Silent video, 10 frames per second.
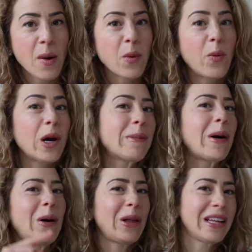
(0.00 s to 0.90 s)
But what
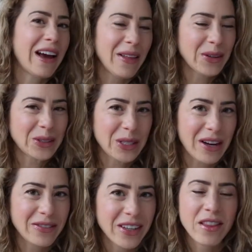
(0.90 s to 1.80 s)
about all the other
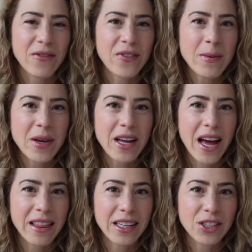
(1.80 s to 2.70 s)
stuff? The female
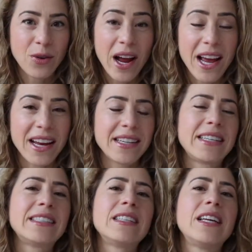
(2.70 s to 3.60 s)
athlete triad
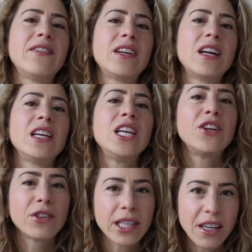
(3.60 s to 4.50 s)
doesn't even
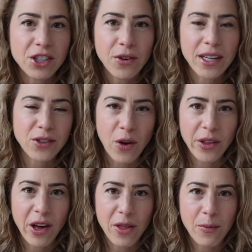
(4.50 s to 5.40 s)
nearly address all
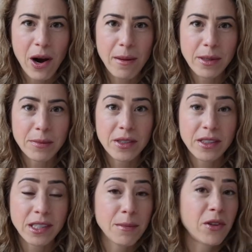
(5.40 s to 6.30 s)
the other problems,
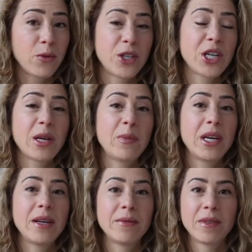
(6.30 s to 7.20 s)
some of which can
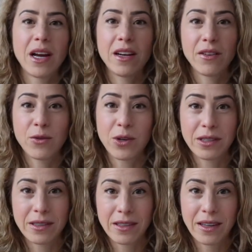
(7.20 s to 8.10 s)
be, and of
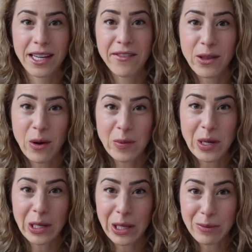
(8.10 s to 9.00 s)
course, even though I'm in
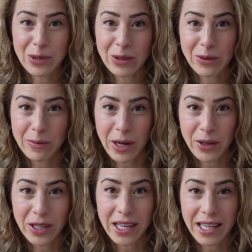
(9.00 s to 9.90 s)
Italy, I'm still doing my
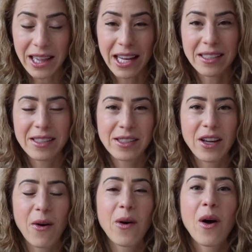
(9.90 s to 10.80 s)
geeky list,
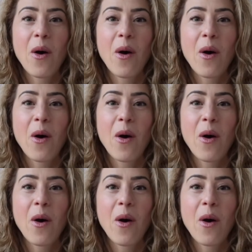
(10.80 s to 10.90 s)
so